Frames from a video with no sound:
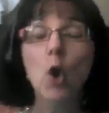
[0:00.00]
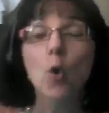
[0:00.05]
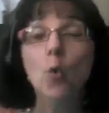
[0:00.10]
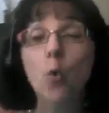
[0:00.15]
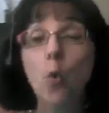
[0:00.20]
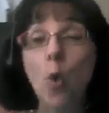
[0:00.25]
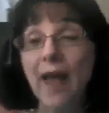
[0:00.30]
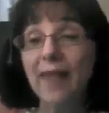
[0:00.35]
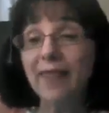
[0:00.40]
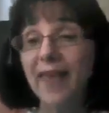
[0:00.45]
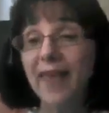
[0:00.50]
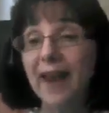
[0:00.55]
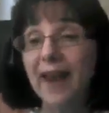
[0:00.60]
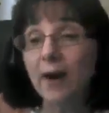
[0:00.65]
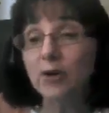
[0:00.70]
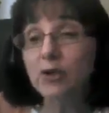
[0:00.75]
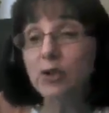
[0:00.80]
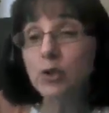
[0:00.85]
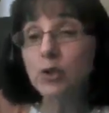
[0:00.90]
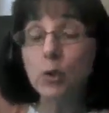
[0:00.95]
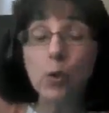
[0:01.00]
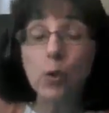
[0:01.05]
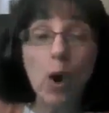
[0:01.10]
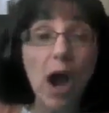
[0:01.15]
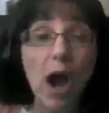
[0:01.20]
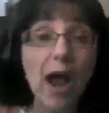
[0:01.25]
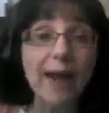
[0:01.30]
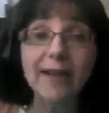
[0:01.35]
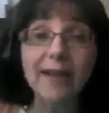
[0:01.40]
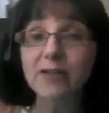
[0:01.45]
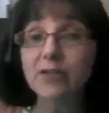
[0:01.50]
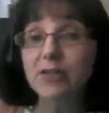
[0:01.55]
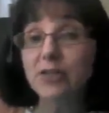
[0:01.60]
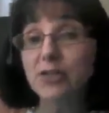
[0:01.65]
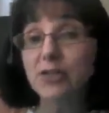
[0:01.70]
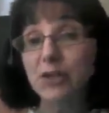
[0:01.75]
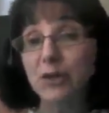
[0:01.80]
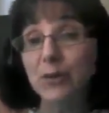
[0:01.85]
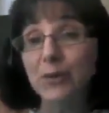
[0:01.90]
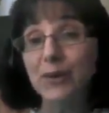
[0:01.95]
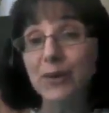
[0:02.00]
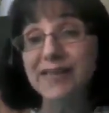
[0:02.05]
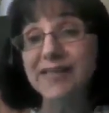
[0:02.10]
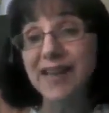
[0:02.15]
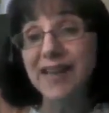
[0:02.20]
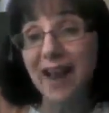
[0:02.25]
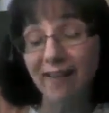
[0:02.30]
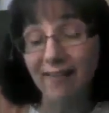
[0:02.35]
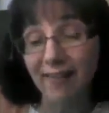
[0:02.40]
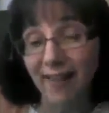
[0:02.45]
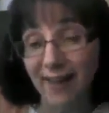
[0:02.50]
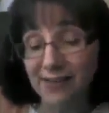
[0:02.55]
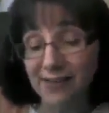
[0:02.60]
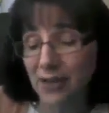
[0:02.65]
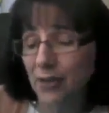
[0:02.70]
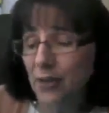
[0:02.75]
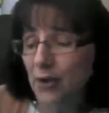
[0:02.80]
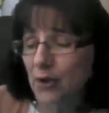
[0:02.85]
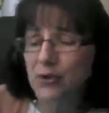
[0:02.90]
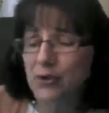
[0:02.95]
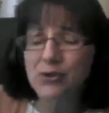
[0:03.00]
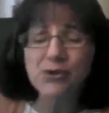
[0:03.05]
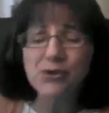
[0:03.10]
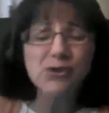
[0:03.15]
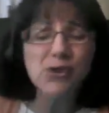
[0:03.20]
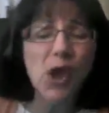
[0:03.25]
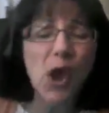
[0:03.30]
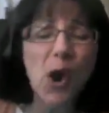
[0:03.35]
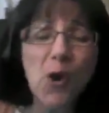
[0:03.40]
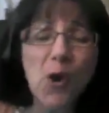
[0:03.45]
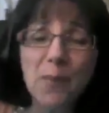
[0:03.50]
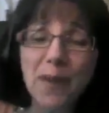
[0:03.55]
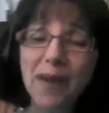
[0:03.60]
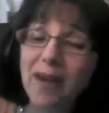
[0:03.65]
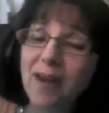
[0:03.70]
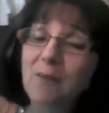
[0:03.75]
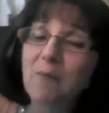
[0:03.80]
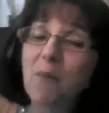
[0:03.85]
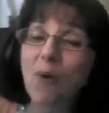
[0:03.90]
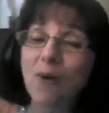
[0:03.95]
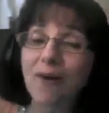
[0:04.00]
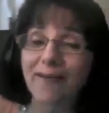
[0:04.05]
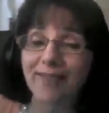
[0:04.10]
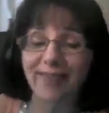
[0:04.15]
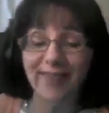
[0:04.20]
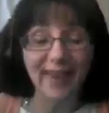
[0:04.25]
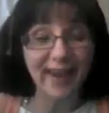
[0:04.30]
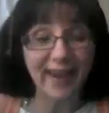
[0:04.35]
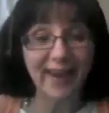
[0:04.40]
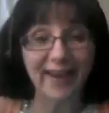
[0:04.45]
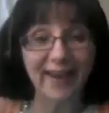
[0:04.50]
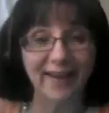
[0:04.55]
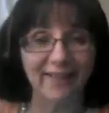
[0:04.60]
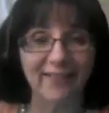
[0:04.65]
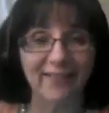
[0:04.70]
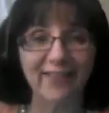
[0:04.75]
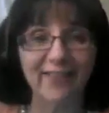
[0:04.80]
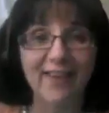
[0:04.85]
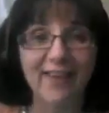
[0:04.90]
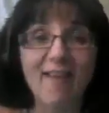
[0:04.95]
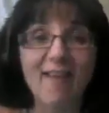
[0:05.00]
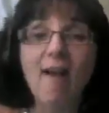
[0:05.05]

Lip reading: what they are trying to do and tell us. And there's so many more things